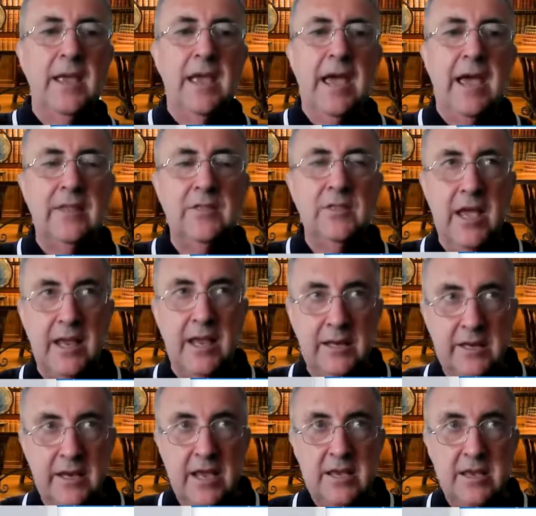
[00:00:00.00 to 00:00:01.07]
and
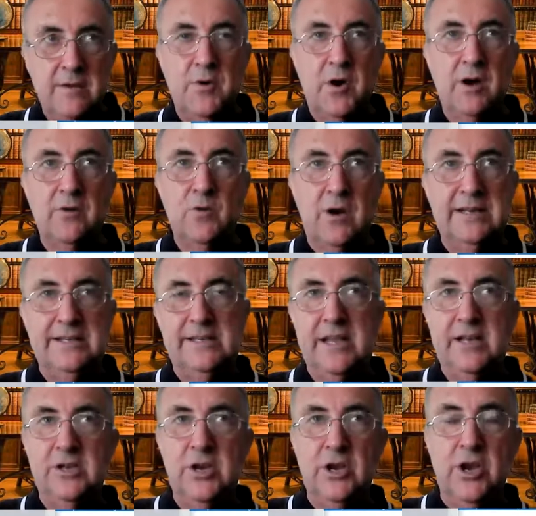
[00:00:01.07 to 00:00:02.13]
then you might write
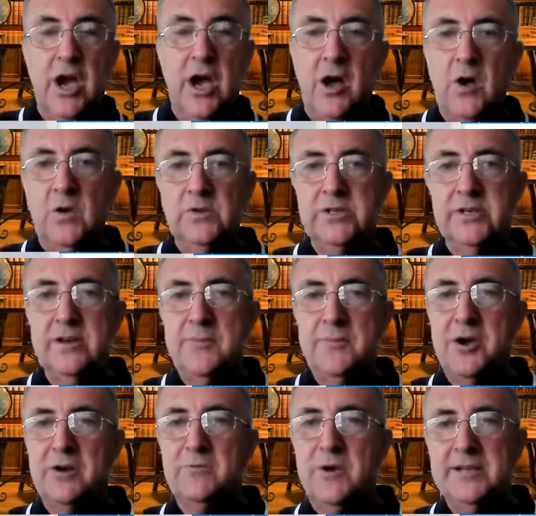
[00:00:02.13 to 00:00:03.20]
down your goals, and you
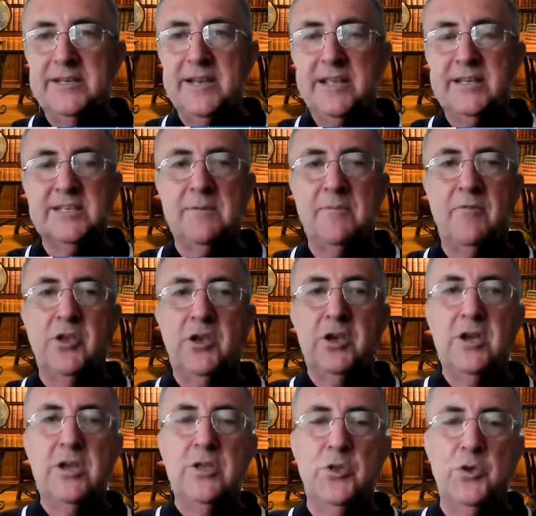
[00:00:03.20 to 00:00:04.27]
might write down some of the
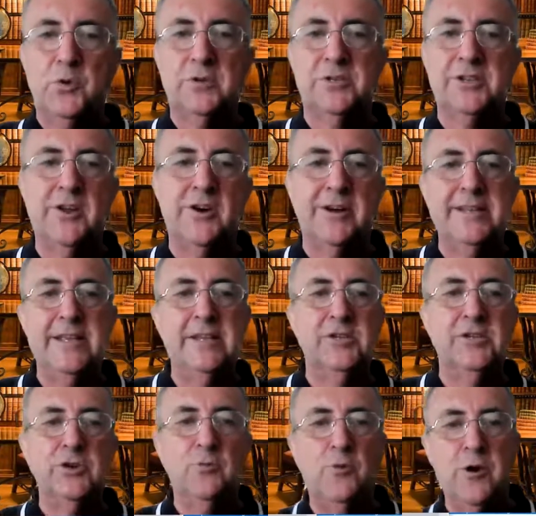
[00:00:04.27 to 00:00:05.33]
key thoughts and
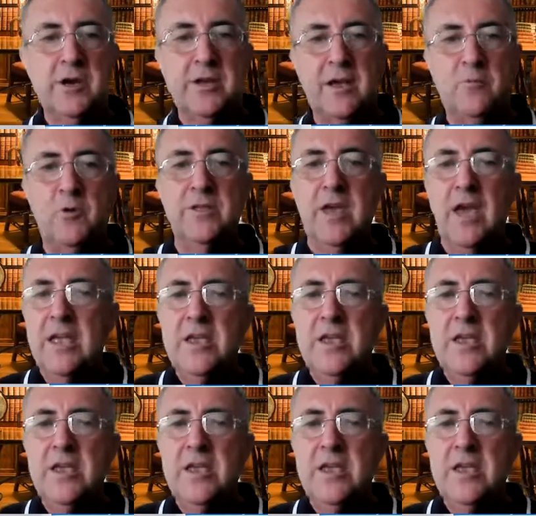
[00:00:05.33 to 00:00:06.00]
ideas you're working with.